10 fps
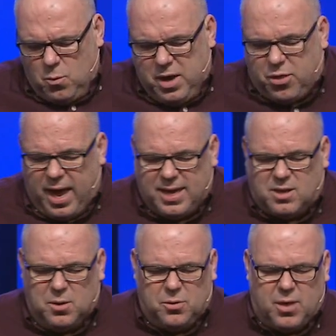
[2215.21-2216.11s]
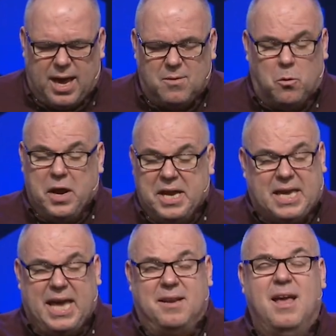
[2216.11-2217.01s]
We thank you that we
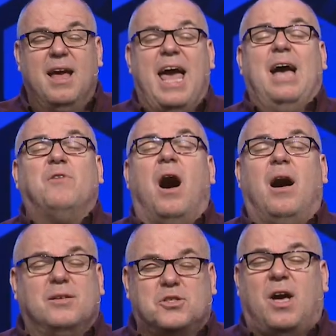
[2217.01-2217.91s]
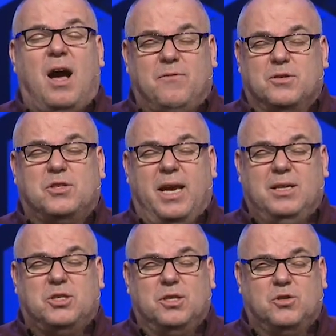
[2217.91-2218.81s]
can have honest
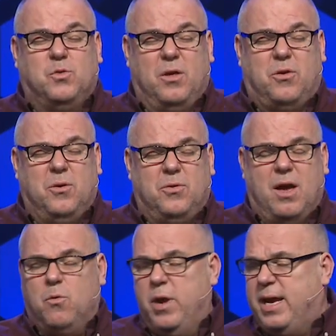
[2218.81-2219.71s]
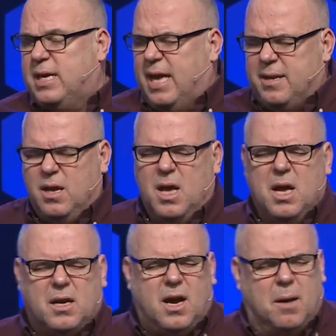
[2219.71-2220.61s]
conversations with you, that we can
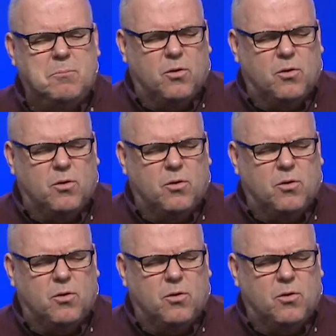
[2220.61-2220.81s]
come